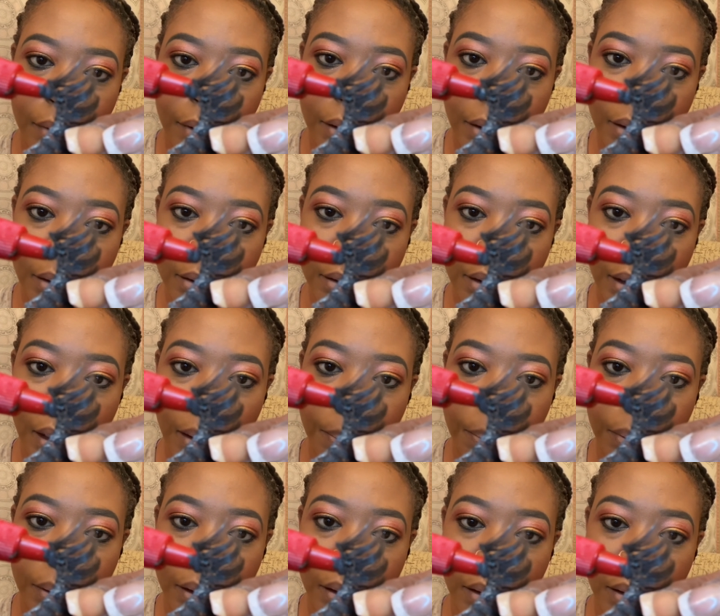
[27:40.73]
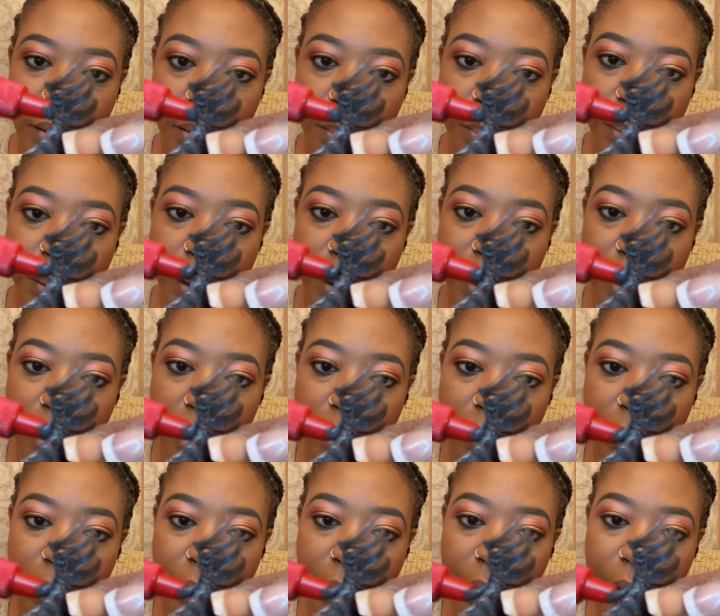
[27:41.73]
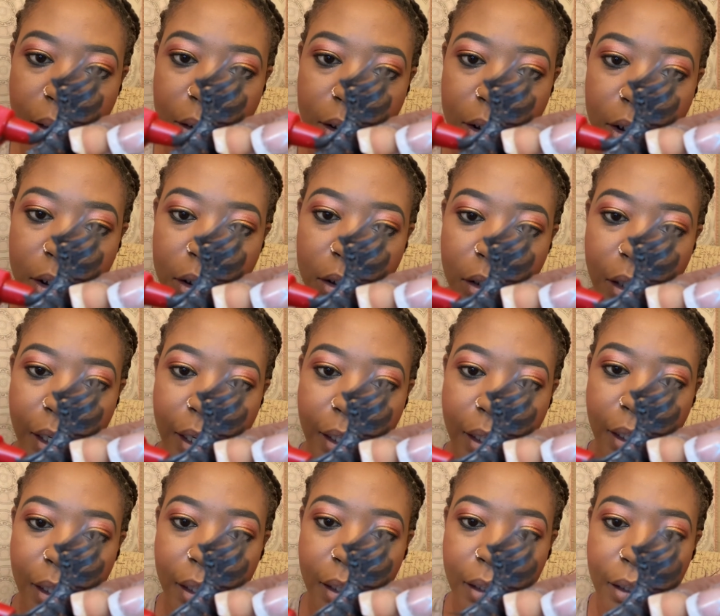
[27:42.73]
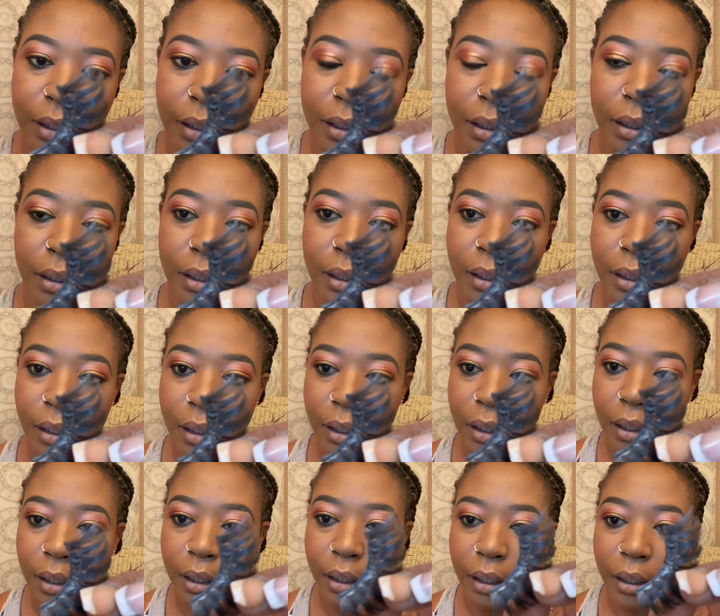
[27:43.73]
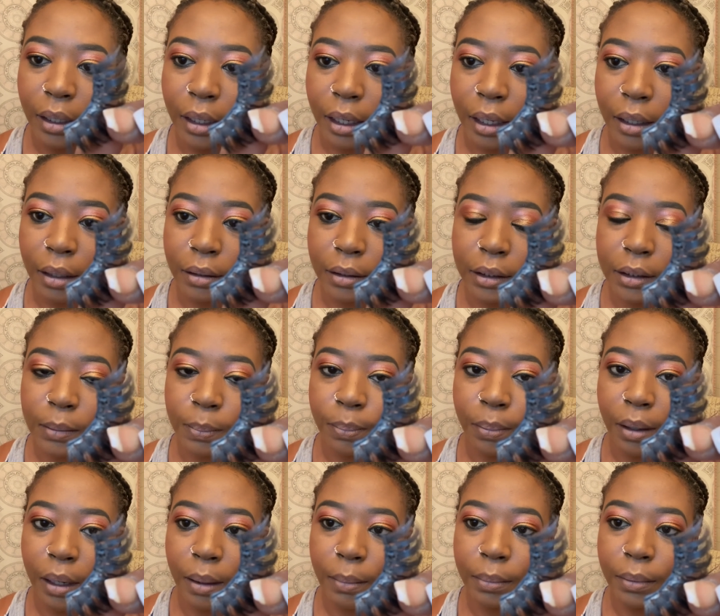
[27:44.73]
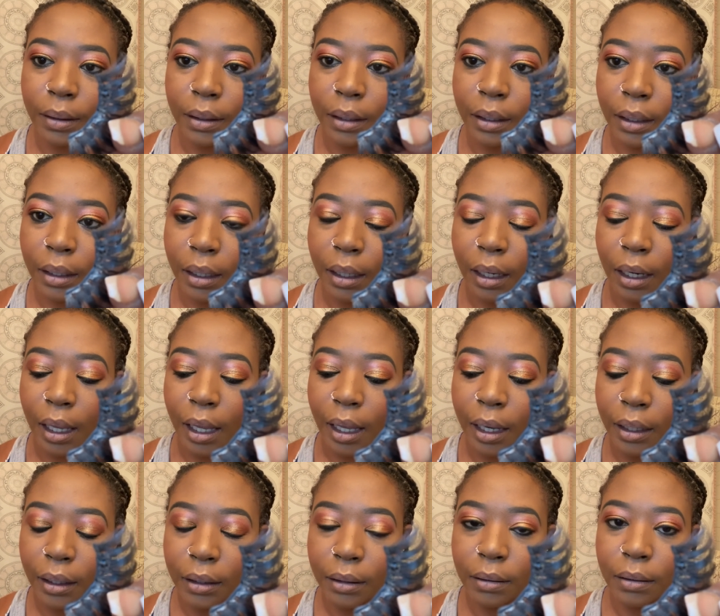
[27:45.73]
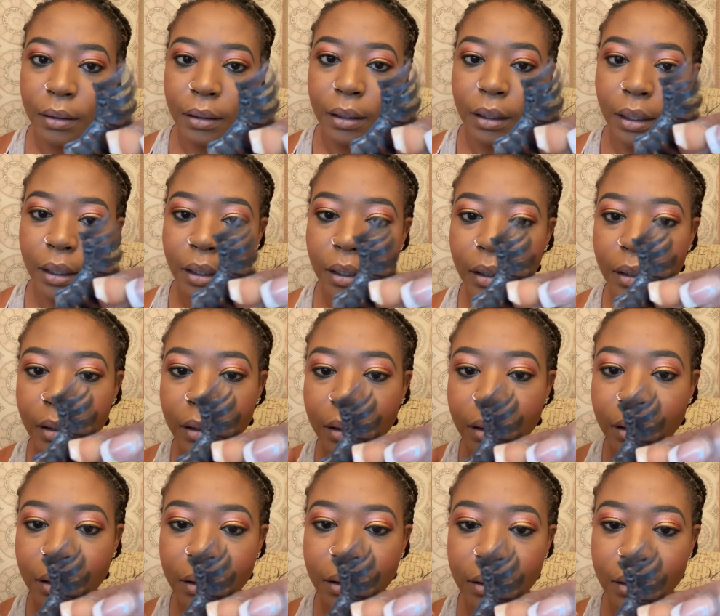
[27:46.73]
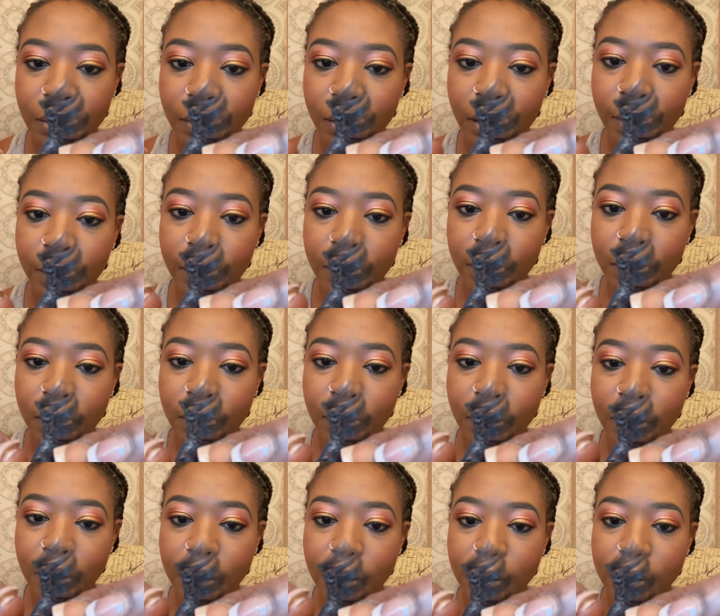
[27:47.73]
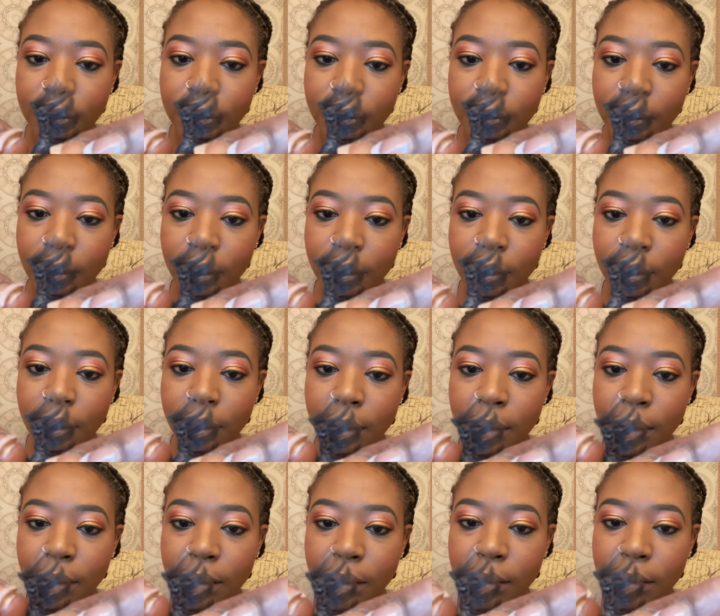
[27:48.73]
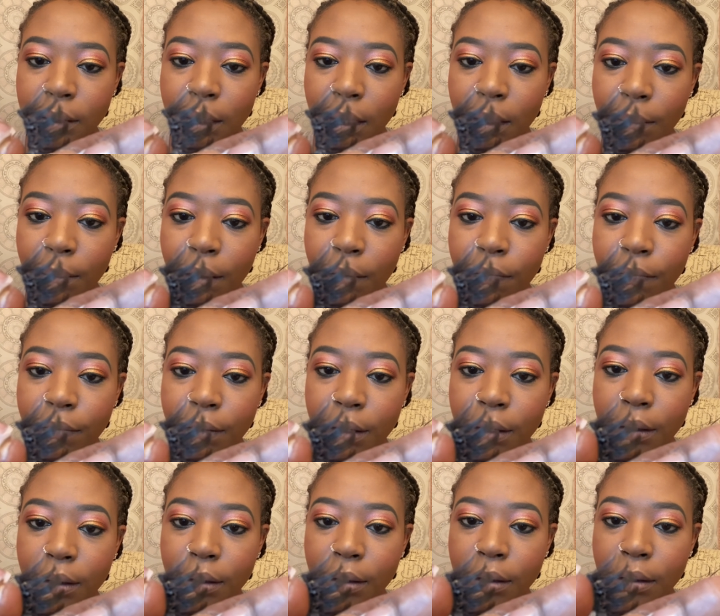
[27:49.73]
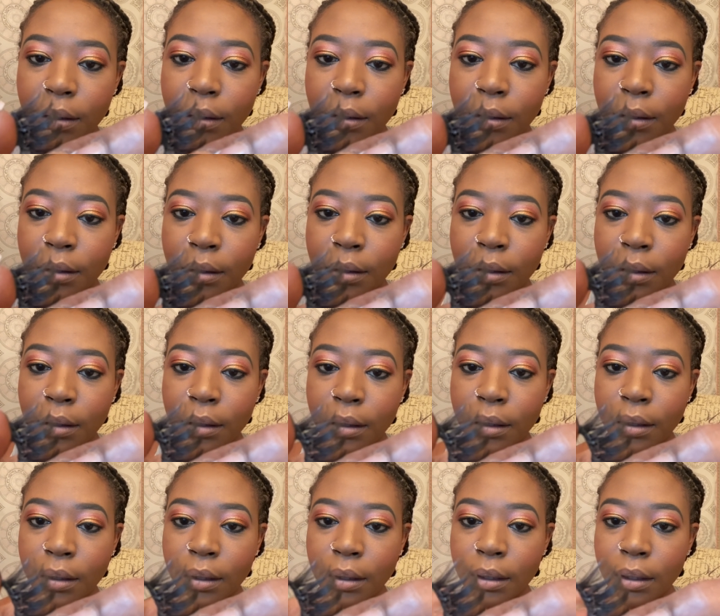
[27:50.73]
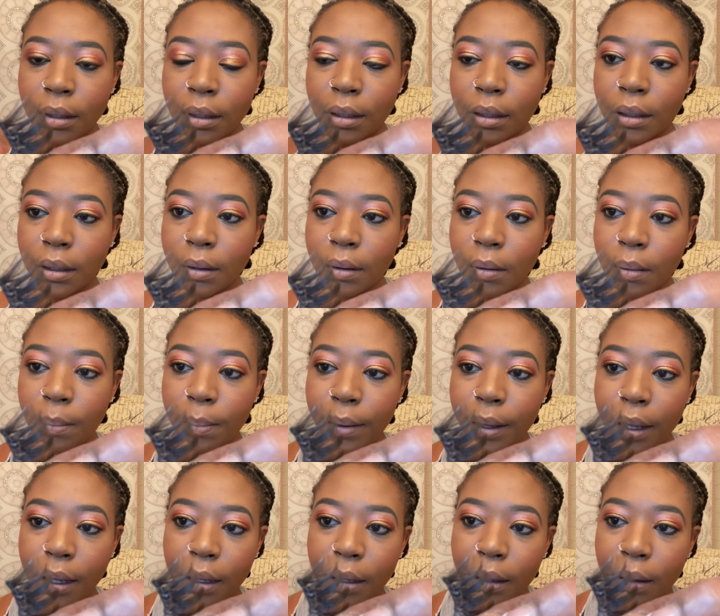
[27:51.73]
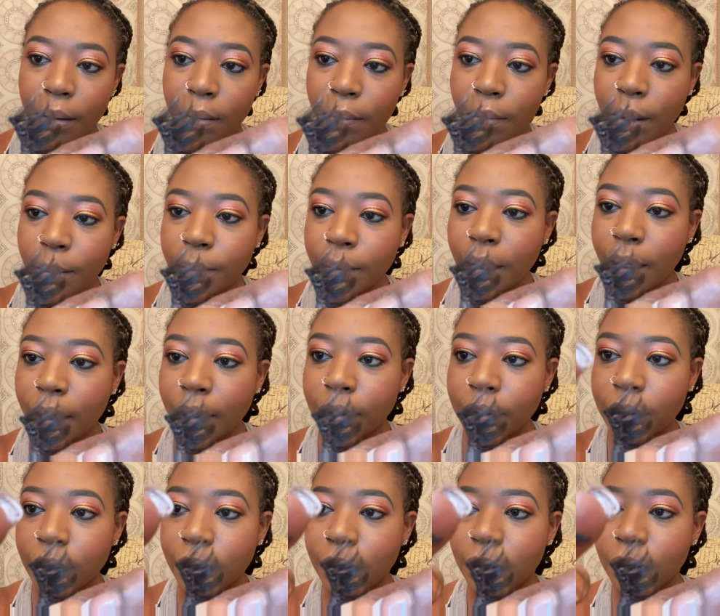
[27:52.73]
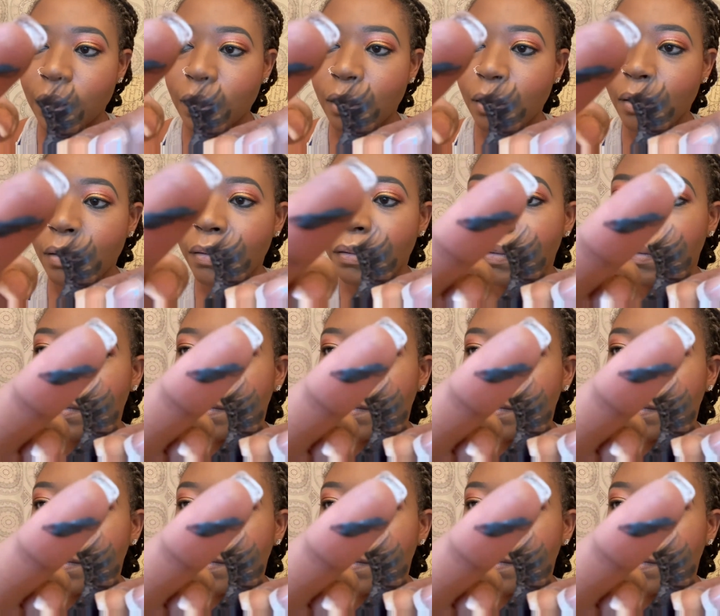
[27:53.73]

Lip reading: So I put a little bead out and I just drag it. Now it's probably a lot on there. So what I'm gonna do is take my finger, go back, wipe the excess off.